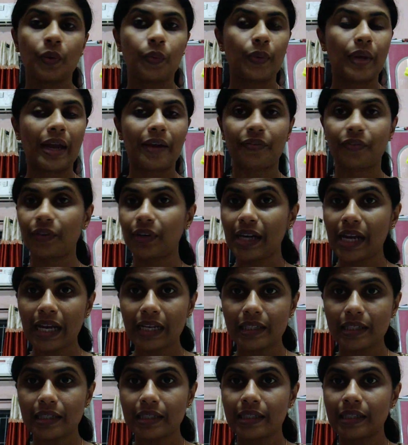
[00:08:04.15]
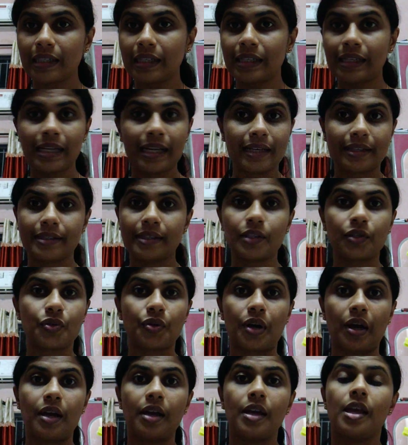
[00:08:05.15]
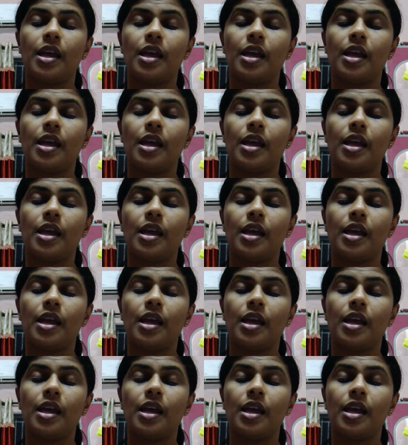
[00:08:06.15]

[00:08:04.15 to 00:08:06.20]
we have creatinine, etc.